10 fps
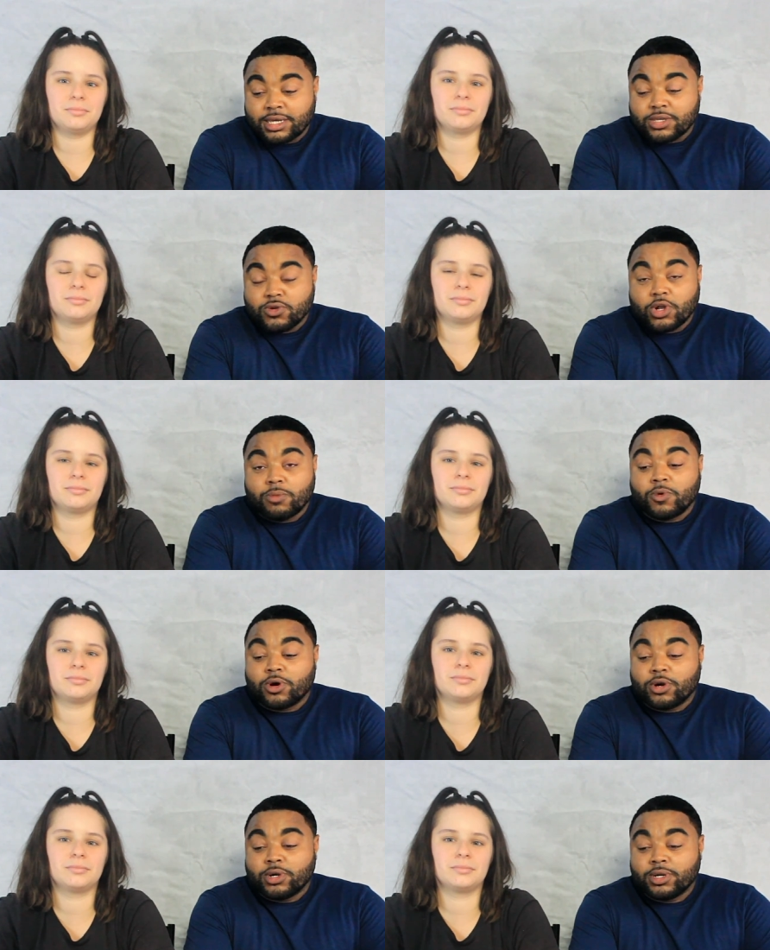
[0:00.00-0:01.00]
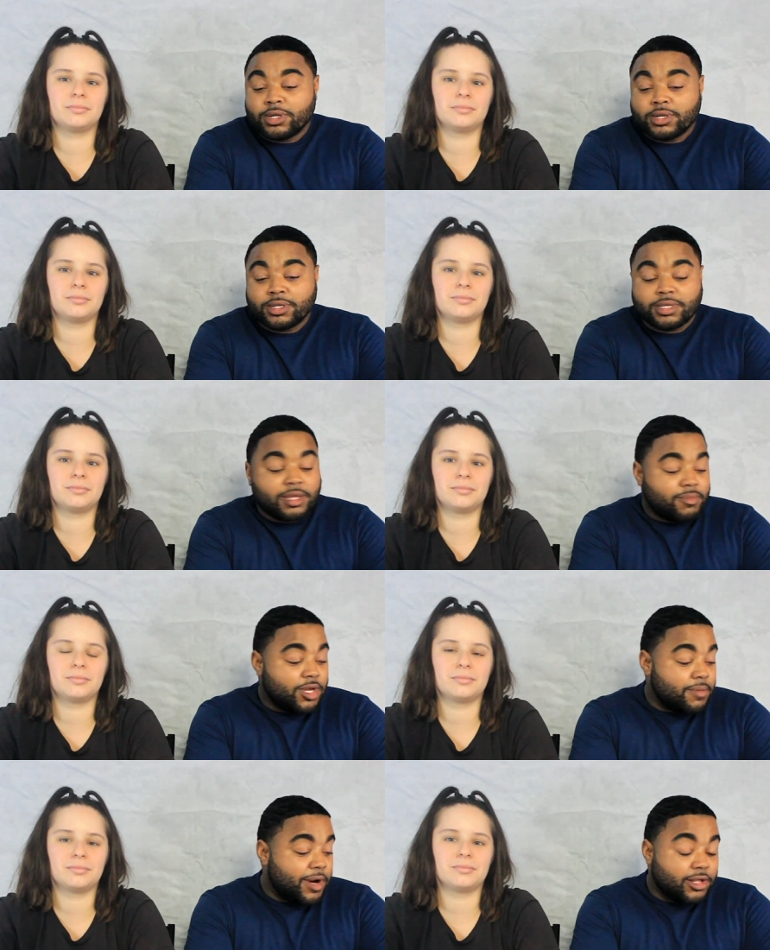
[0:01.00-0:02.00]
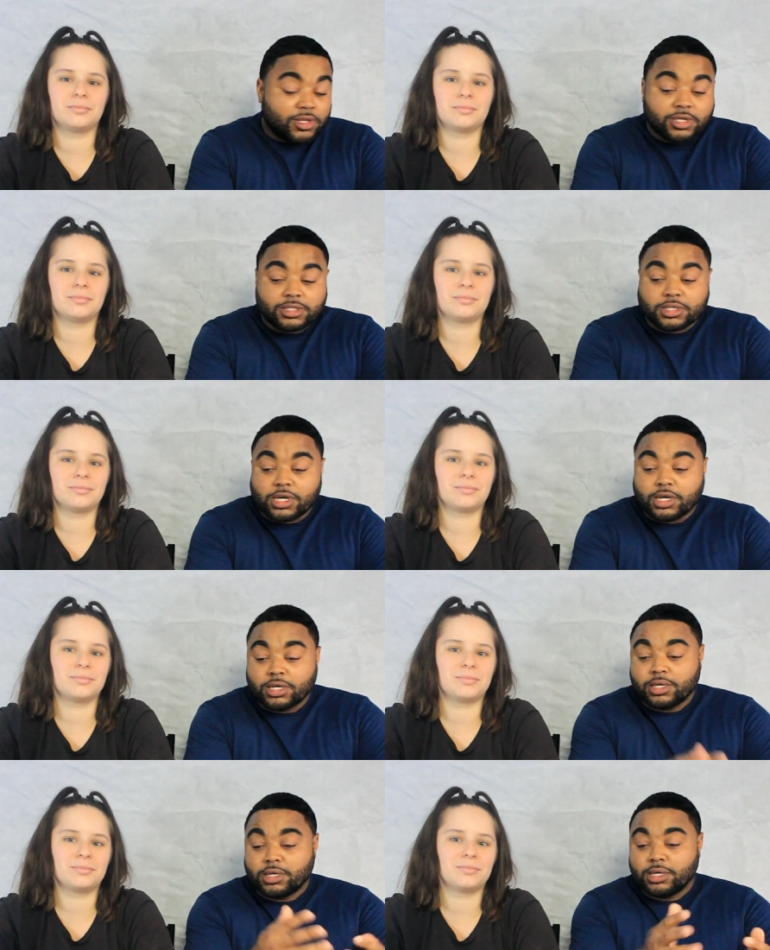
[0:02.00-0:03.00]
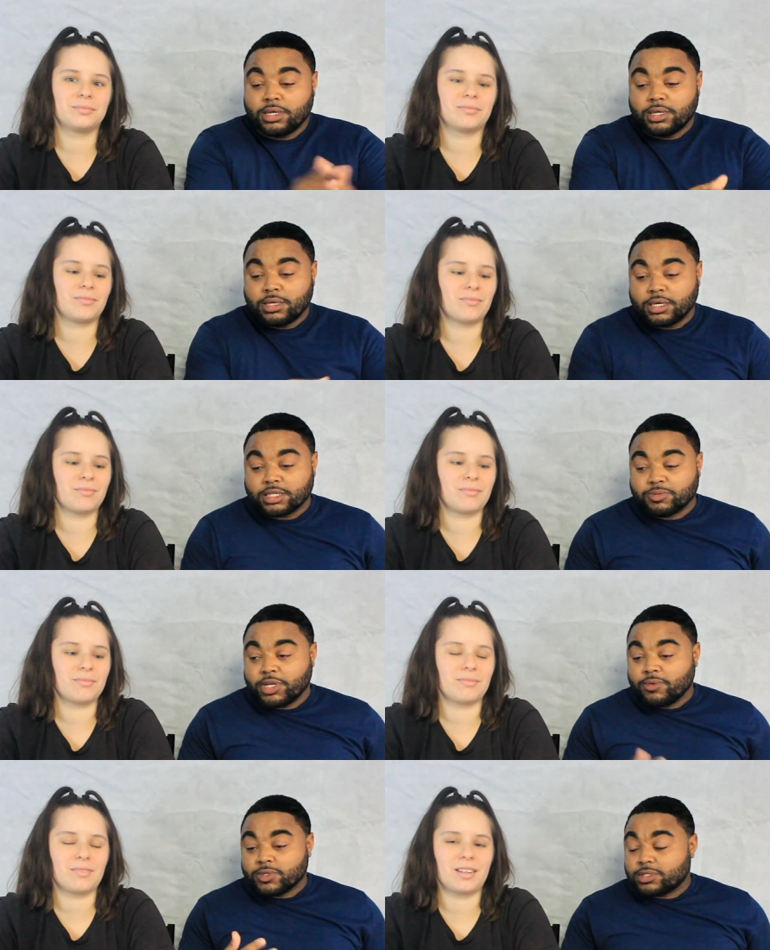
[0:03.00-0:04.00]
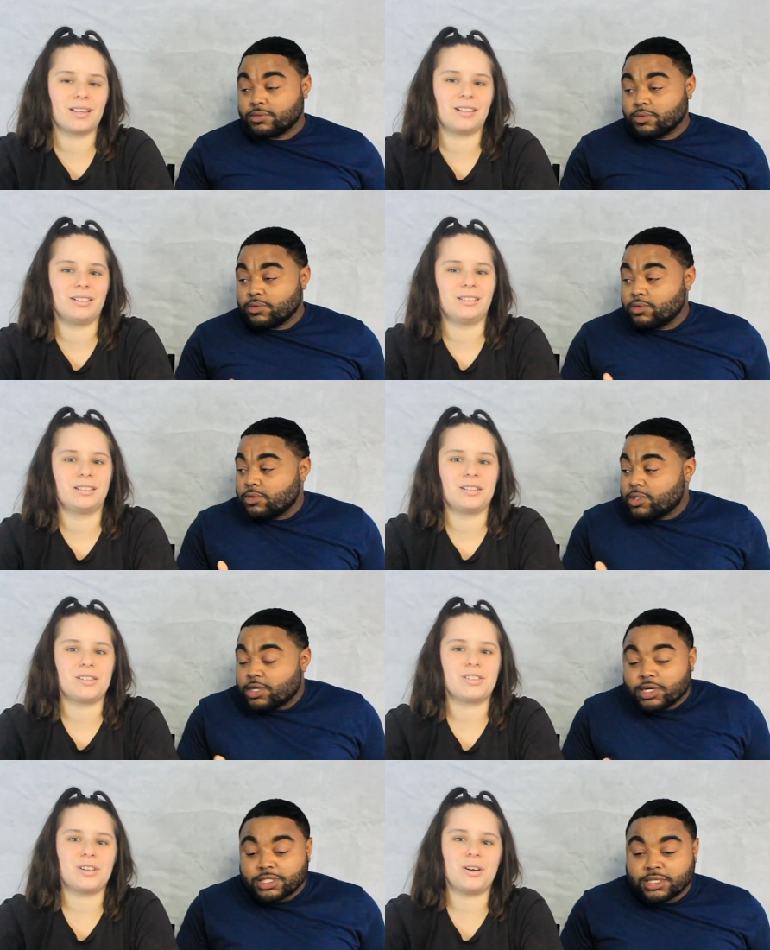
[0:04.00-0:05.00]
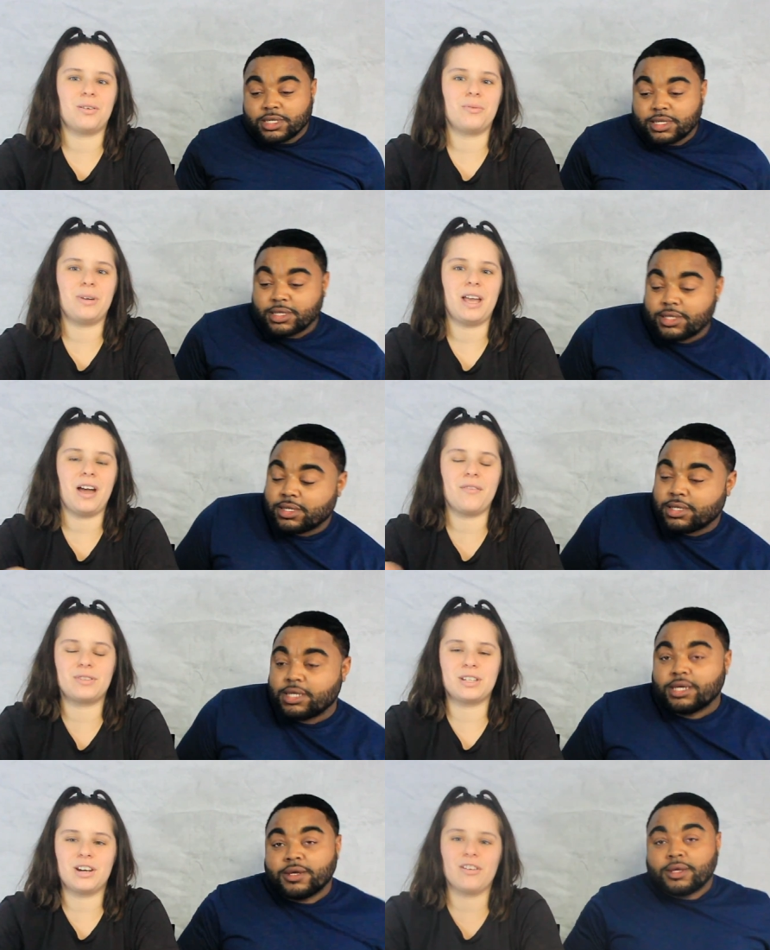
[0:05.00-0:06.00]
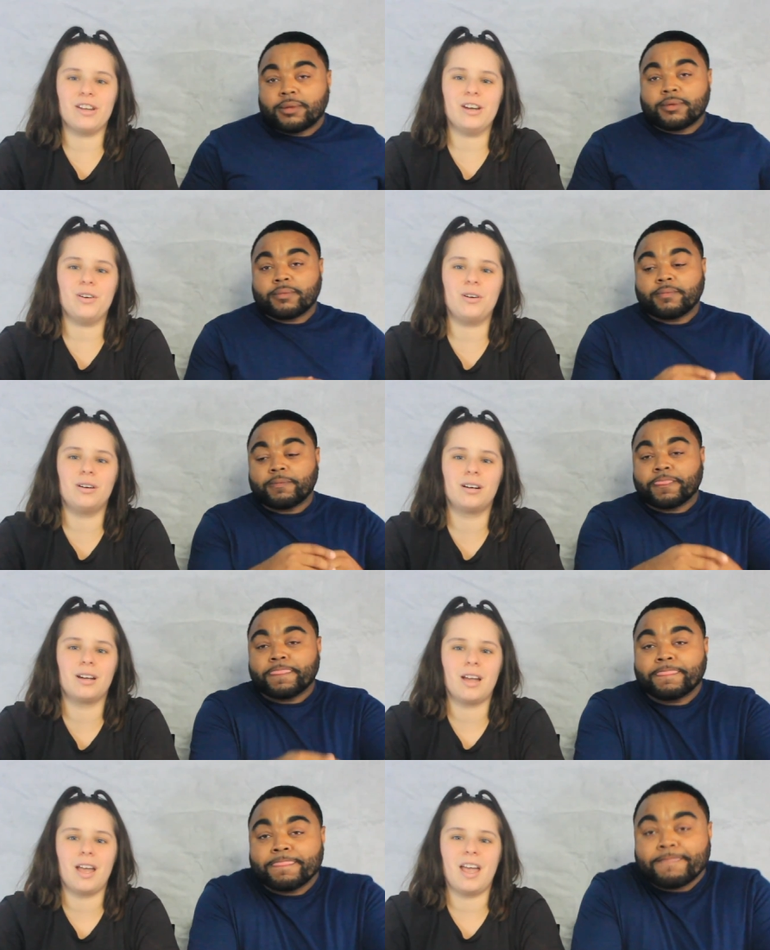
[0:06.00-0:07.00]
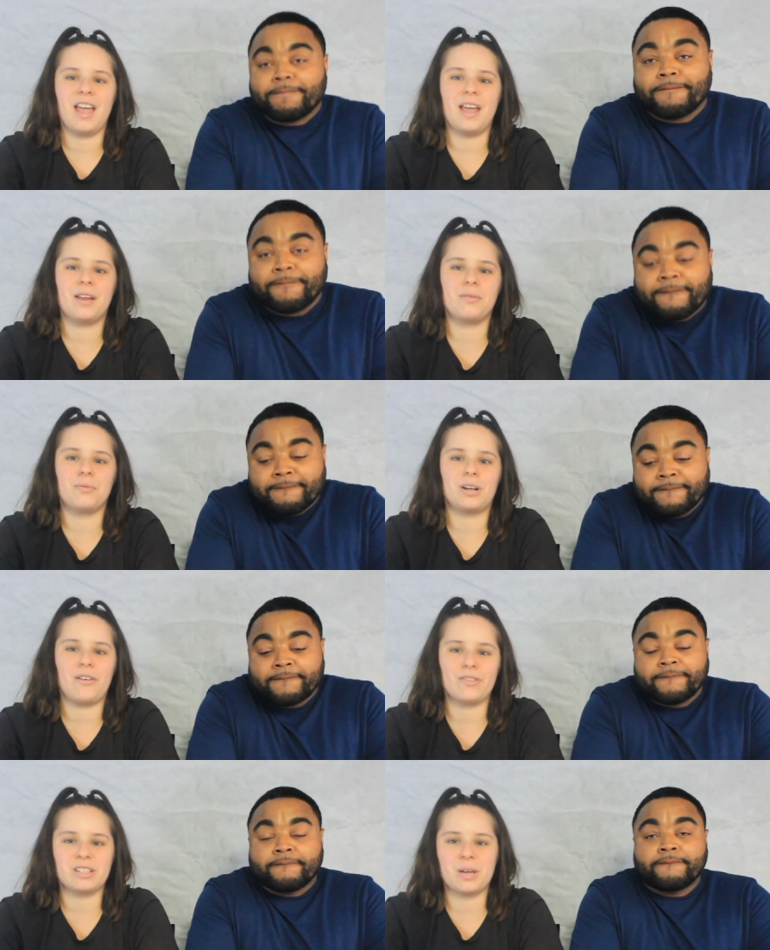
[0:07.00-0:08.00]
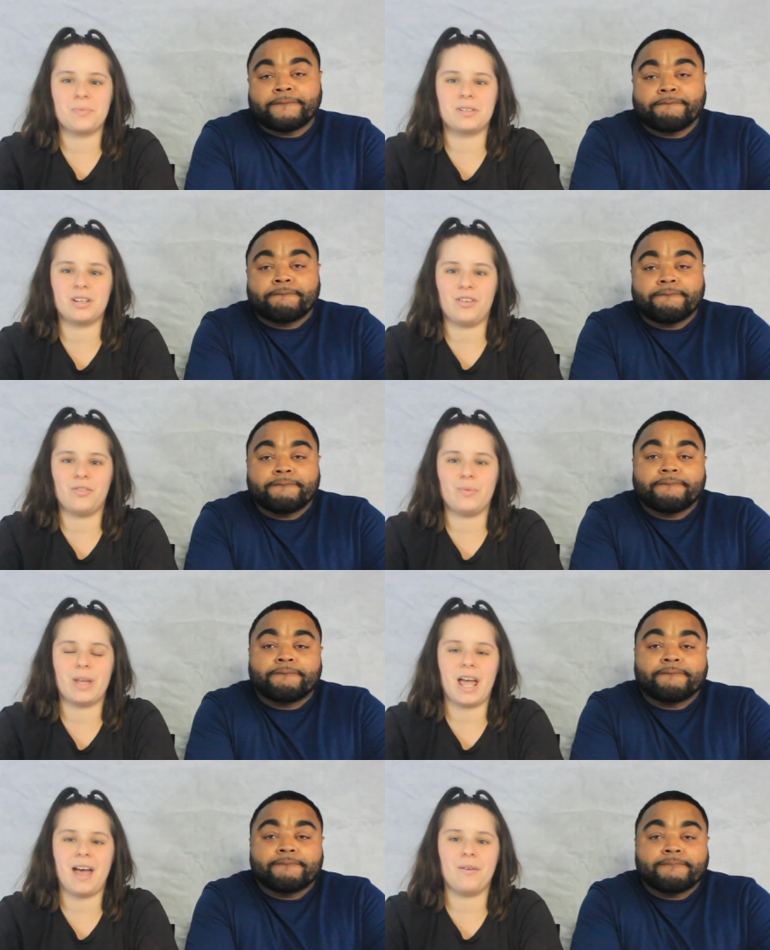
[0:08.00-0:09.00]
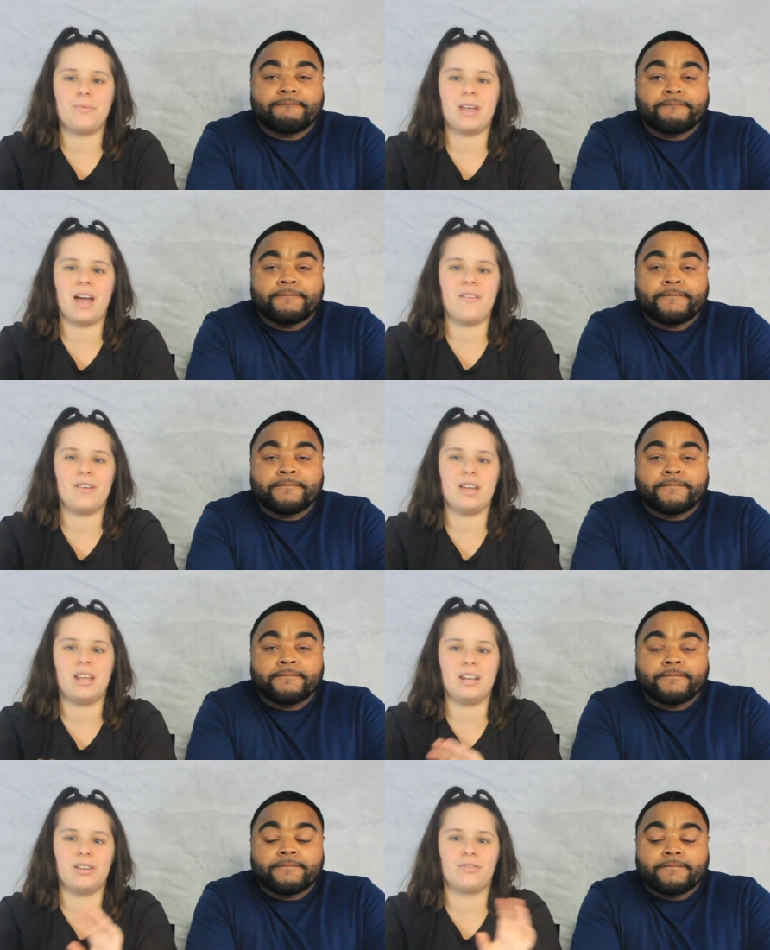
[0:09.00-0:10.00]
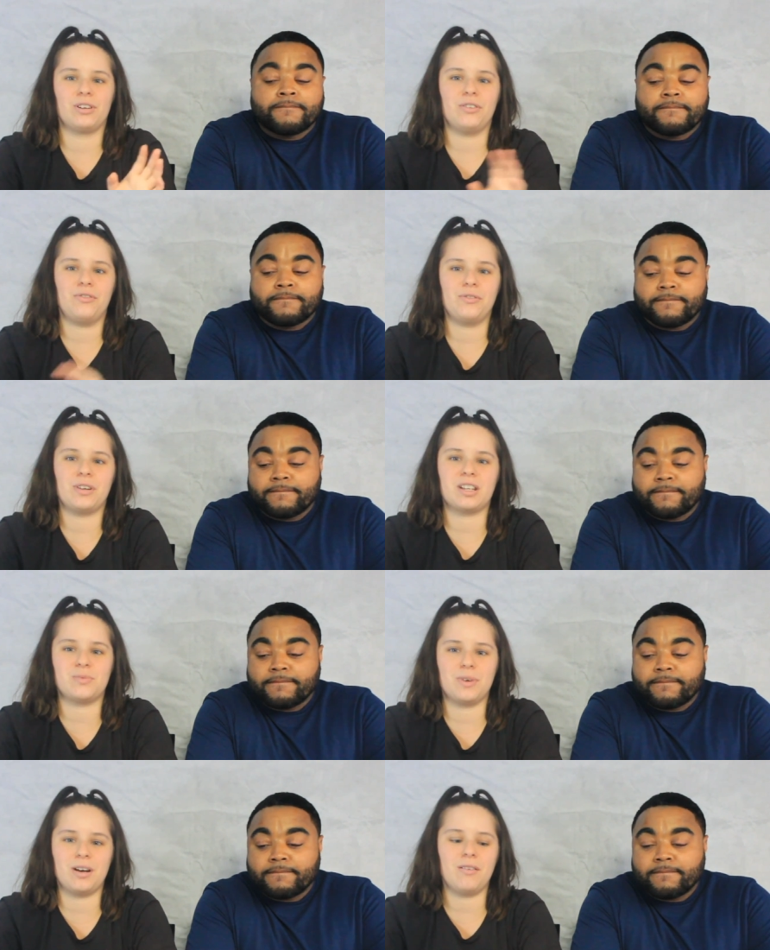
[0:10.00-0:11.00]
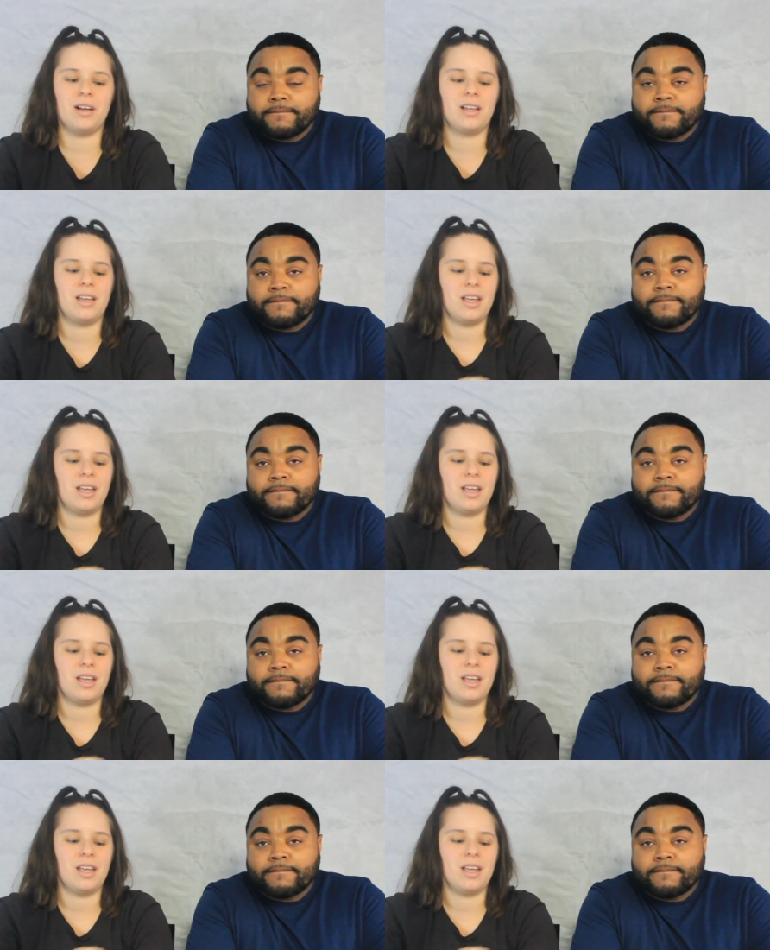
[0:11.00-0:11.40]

Speaker 1: you know more than me about this. Uh, Explain what's. so we have
Speaker 2: cereal, and whatever type of cereal we have, we have it in the real food as well.